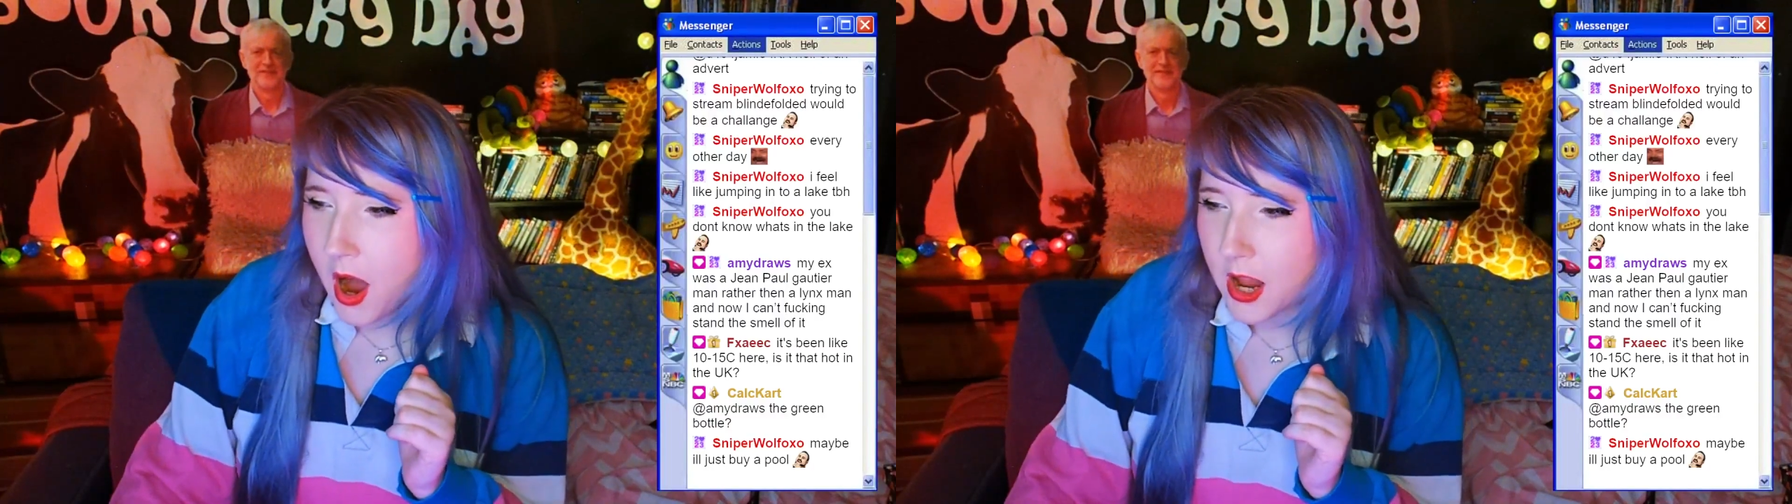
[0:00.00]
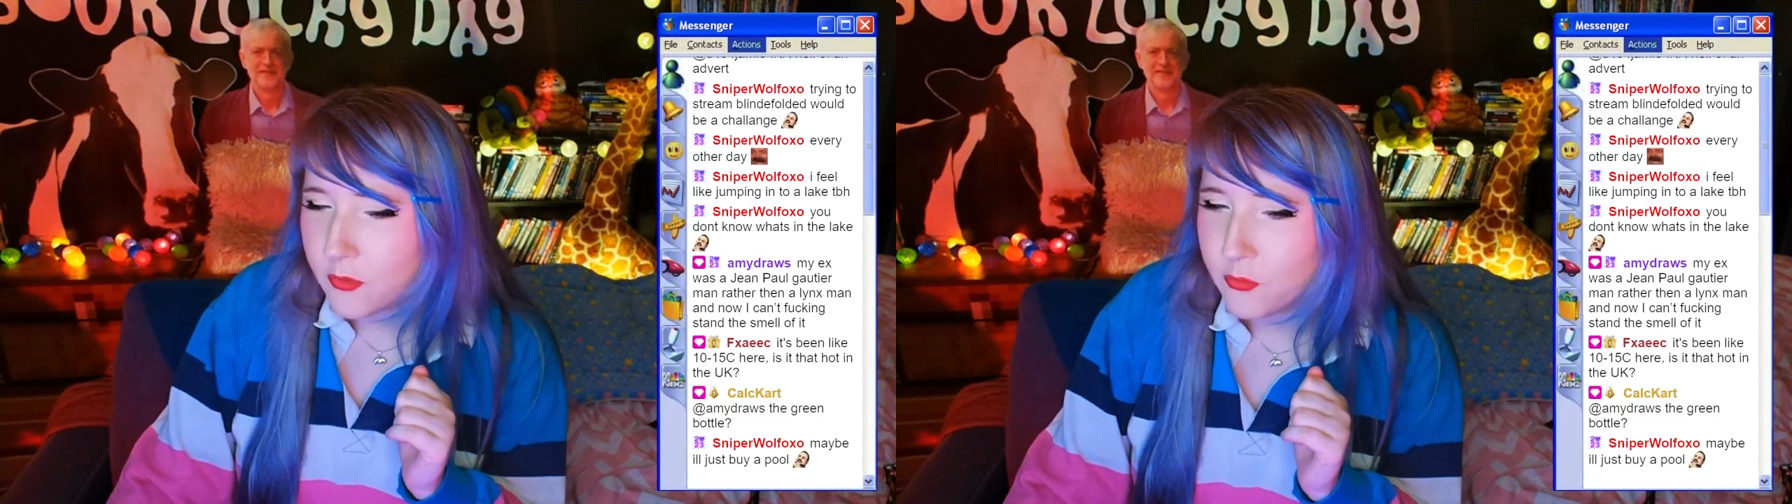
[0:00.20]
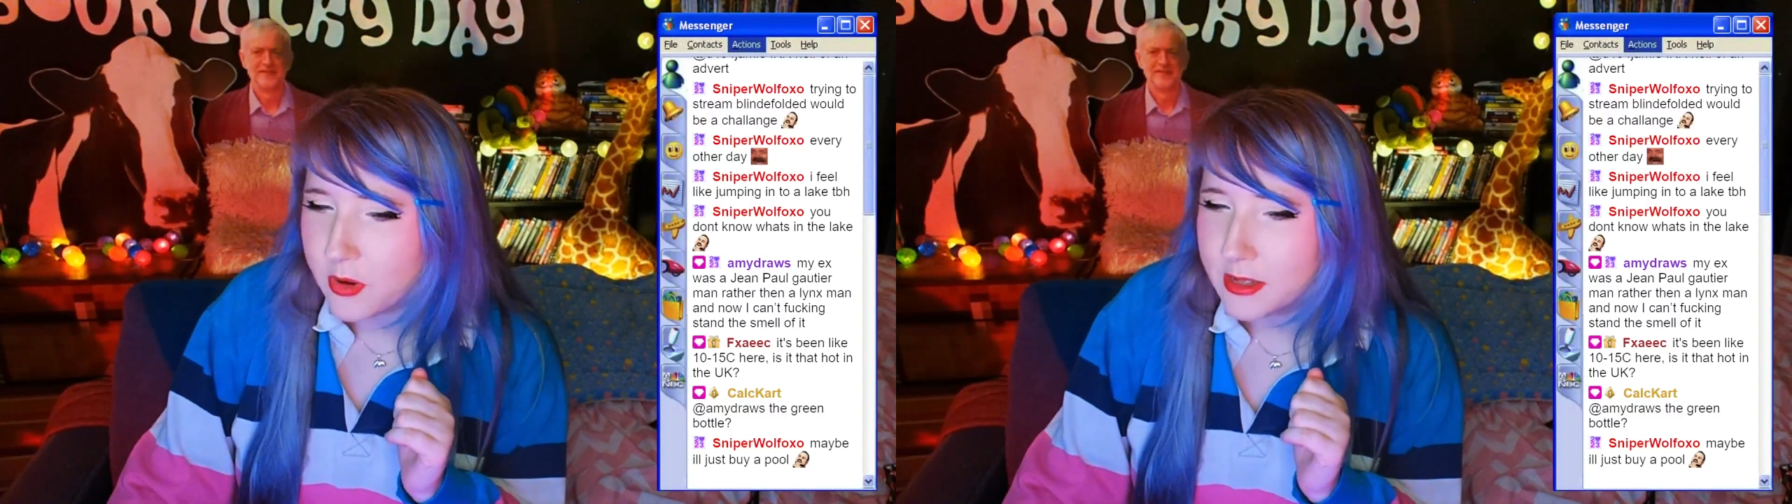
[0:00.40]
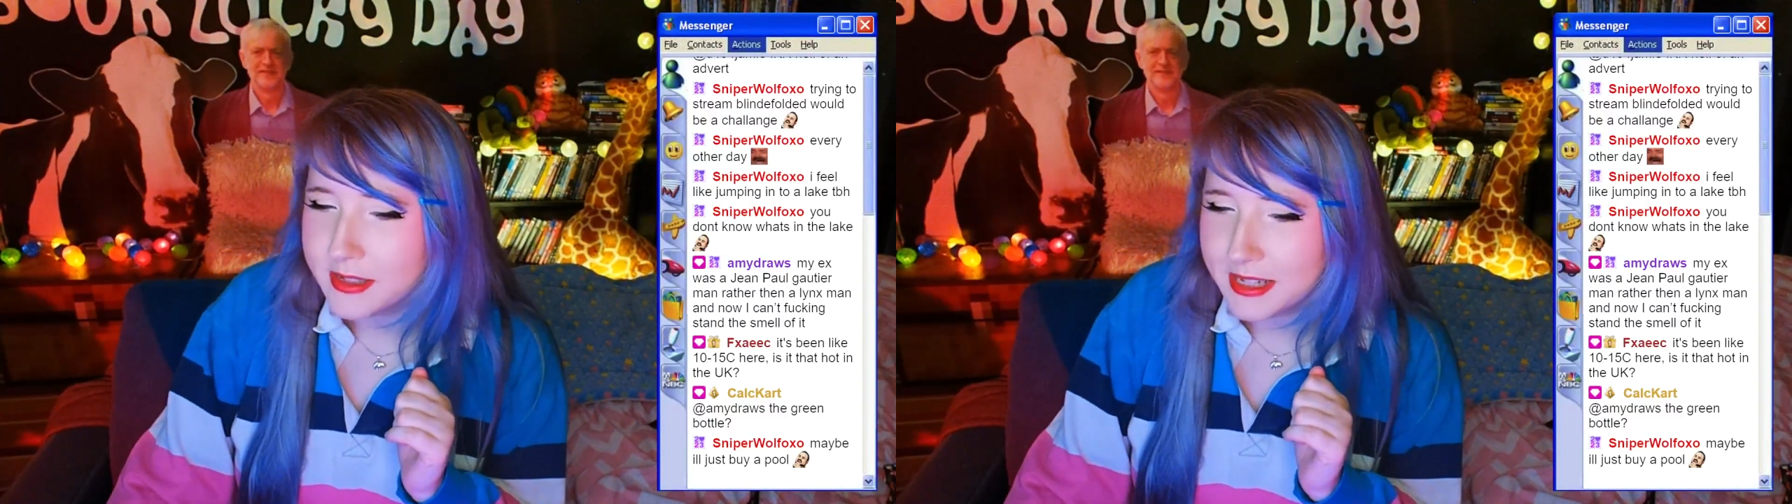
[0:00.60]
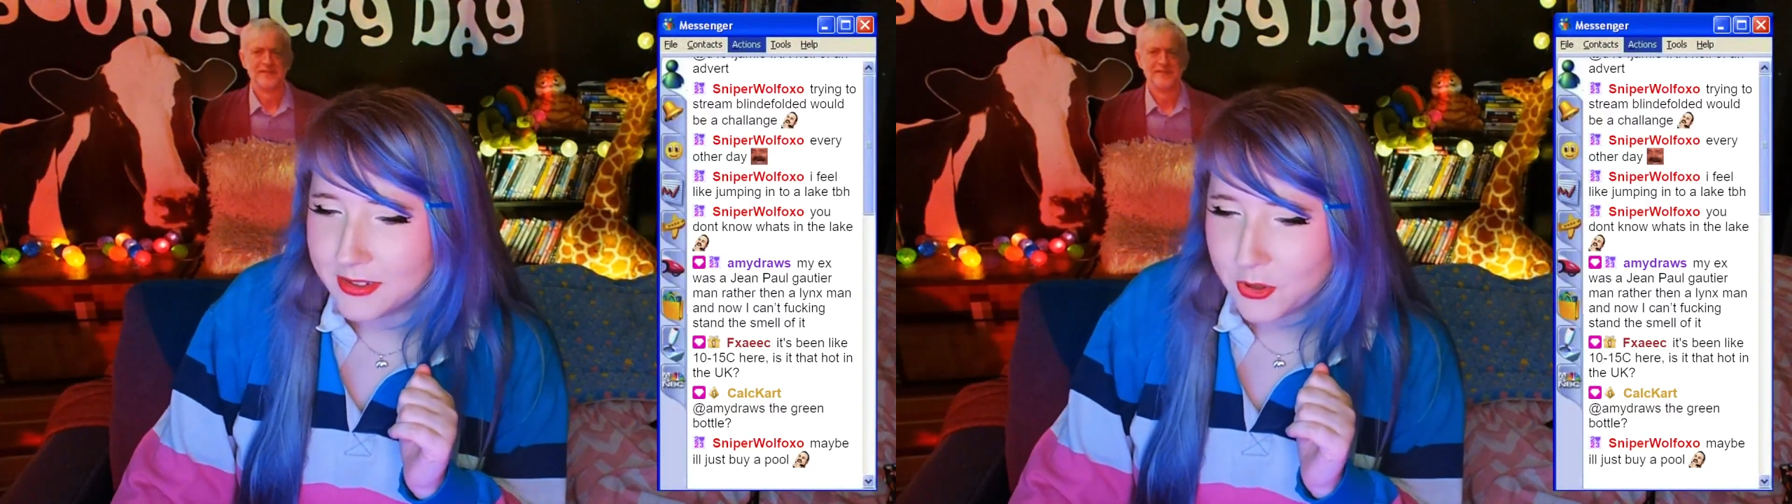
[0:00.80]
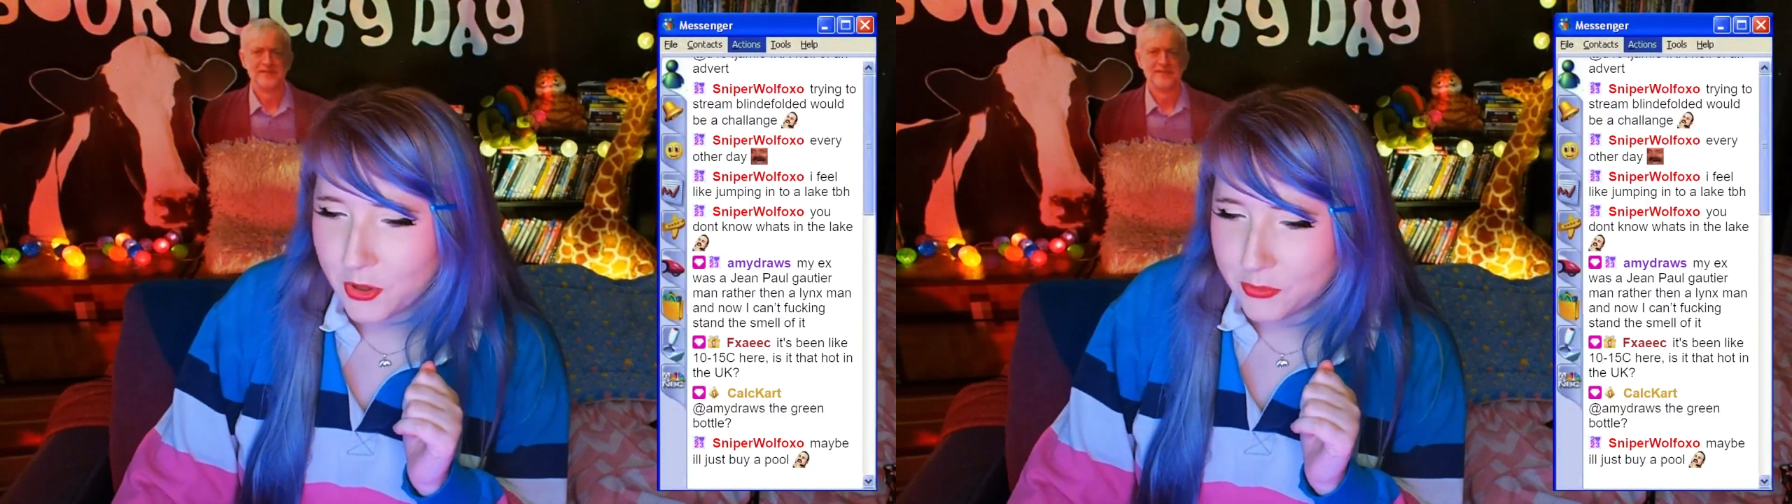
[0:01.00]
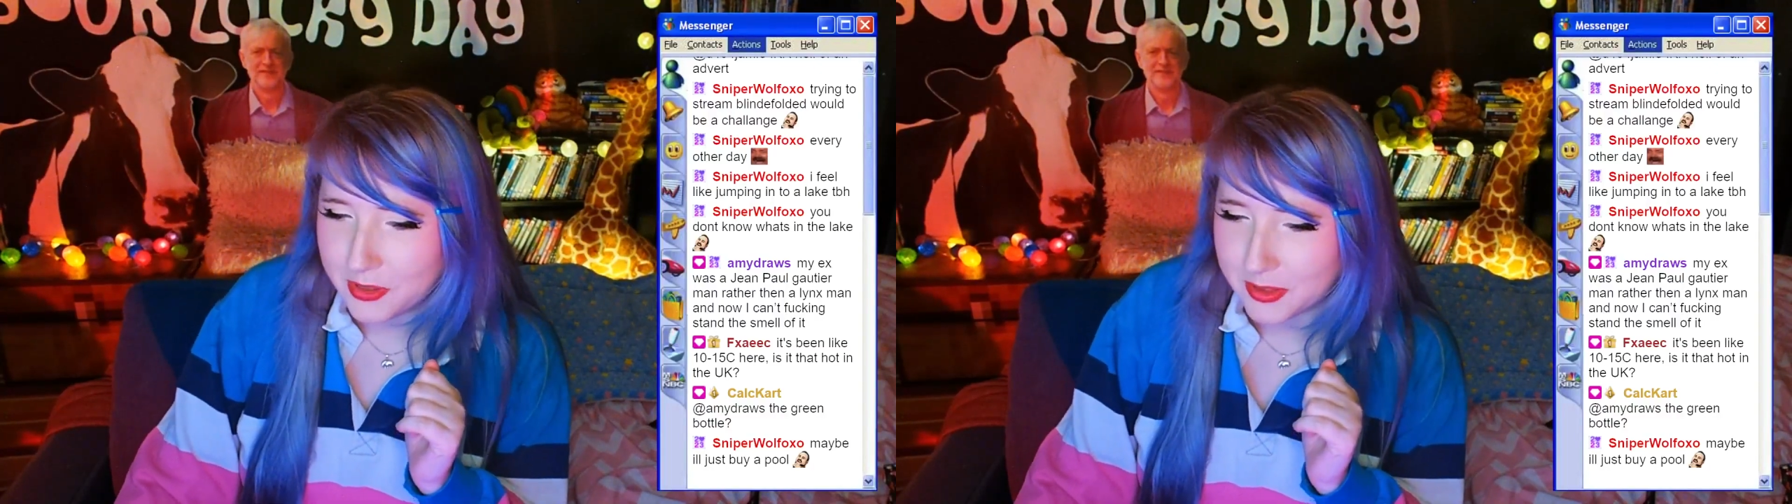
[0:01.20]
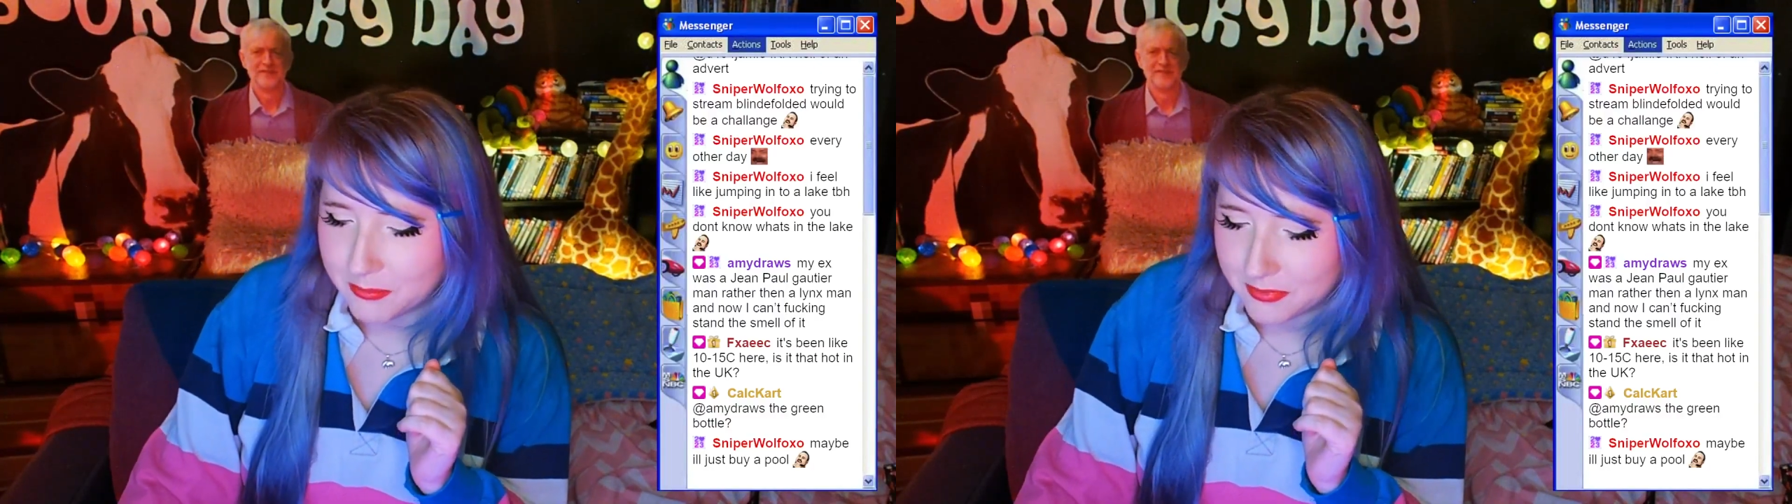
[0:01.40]
I really need to show
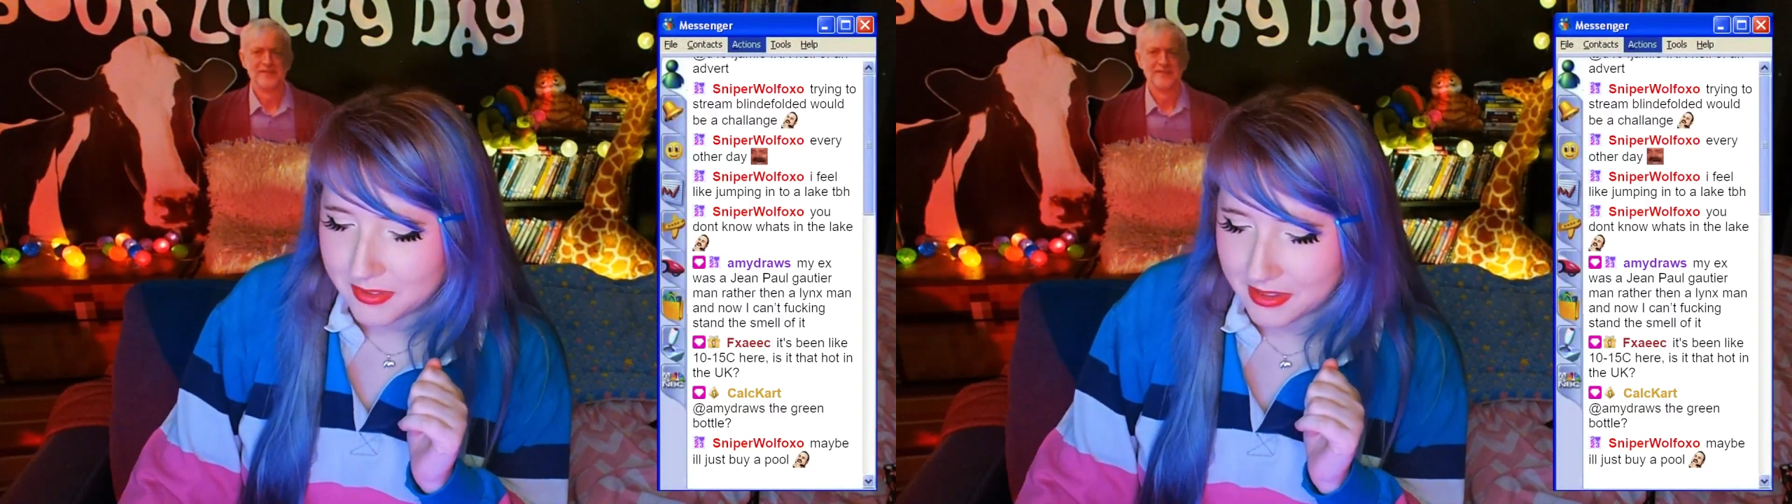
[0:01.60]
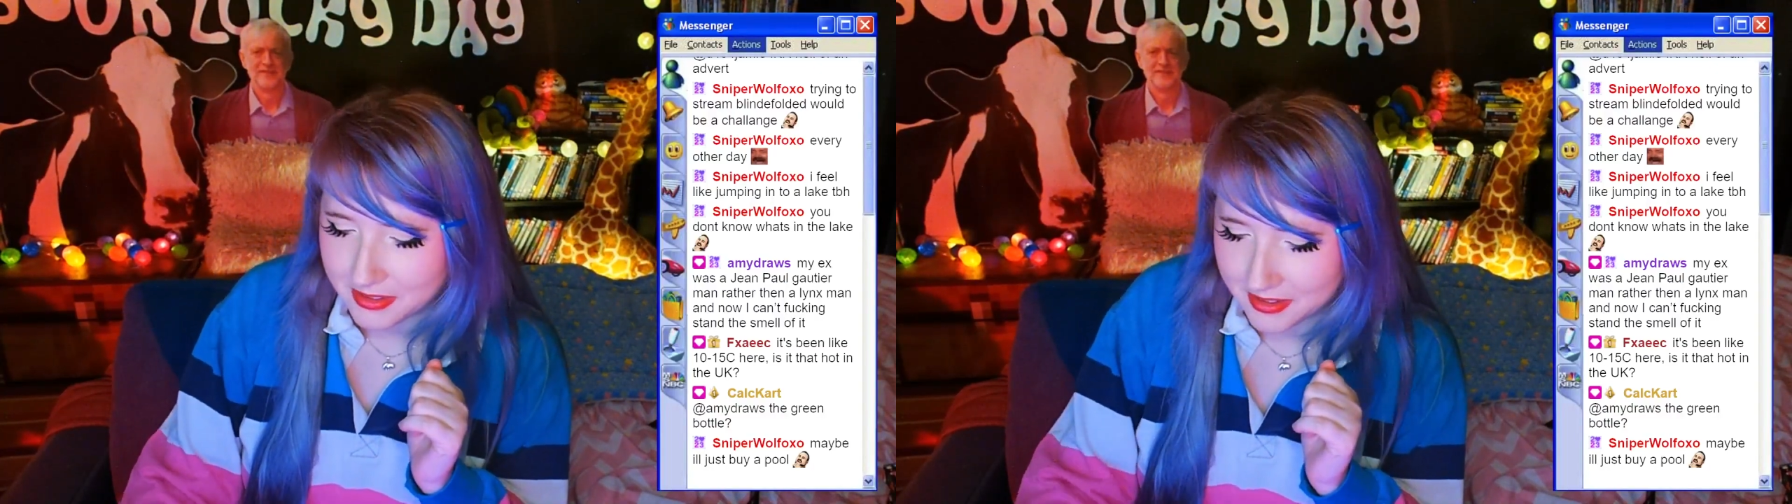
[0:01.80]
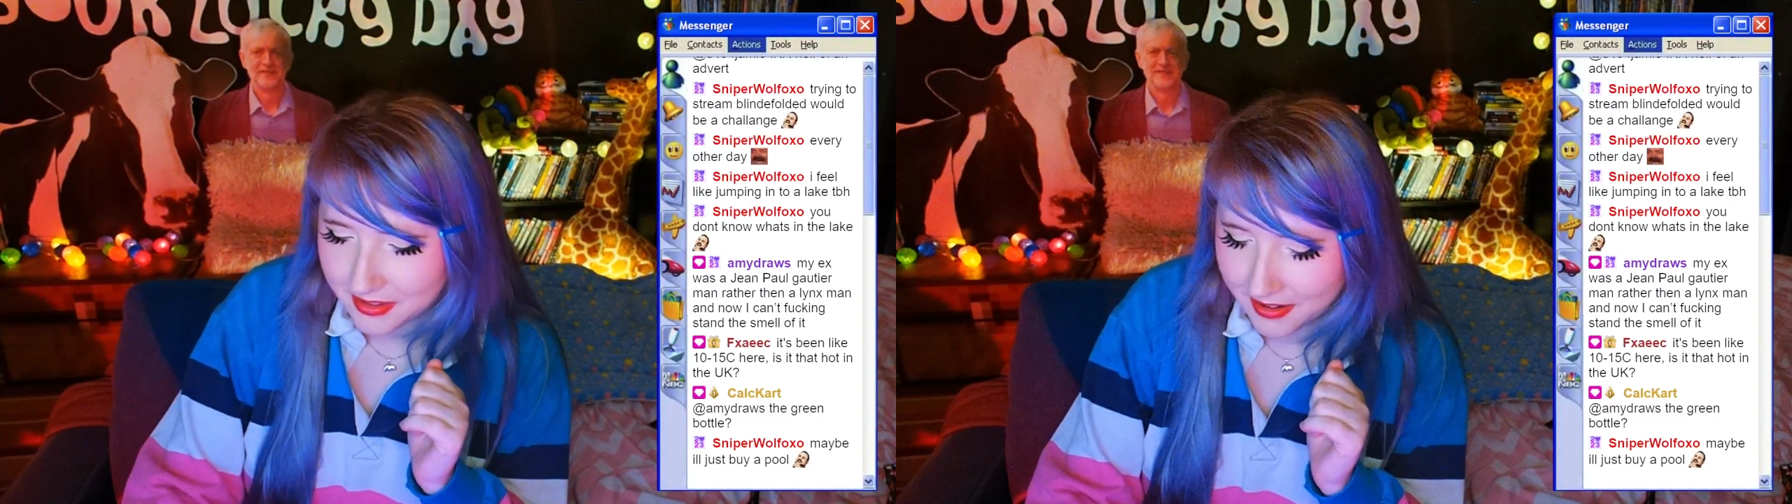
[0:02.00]
you something.